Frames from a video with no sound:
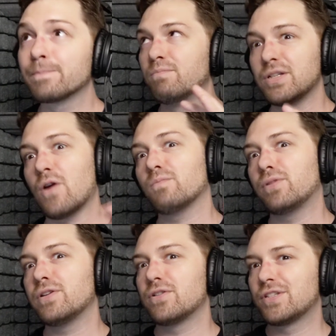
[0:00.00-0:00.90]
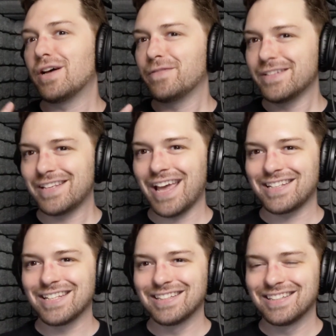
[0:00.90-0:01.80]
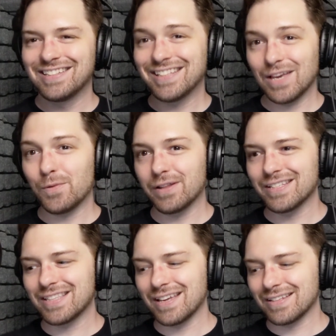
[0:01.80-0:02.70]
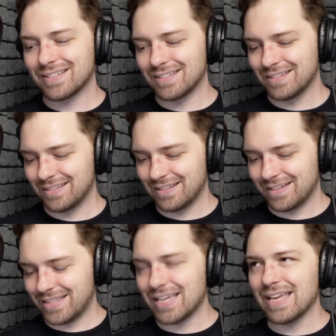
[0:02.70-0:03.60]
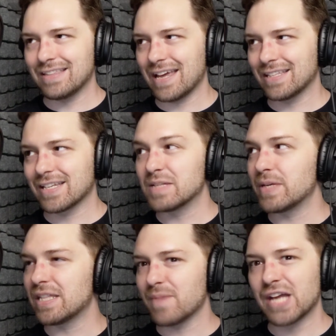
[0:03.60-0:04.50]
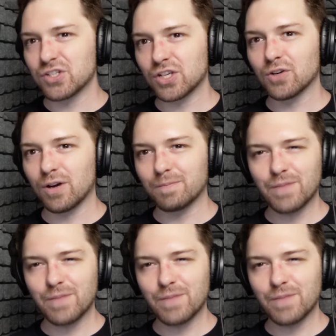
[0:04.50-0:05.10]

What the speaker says: But don't put yourself in debt to get one of these things thinking that it's going to be the magic cure-all.